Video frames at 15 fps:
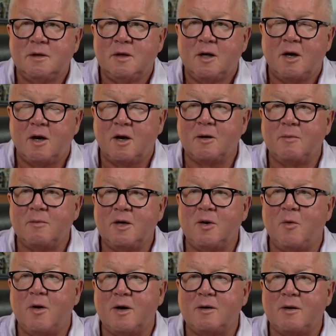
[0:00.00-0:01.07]
Arm. You don't
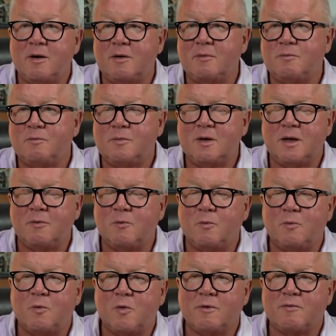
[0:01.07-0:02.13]
want any. Yeah.
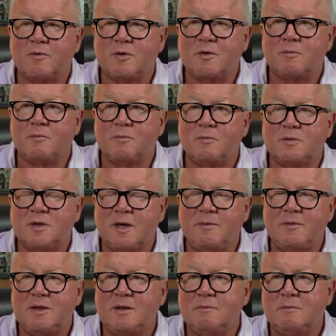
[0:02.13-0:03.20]
Wherever your tummy,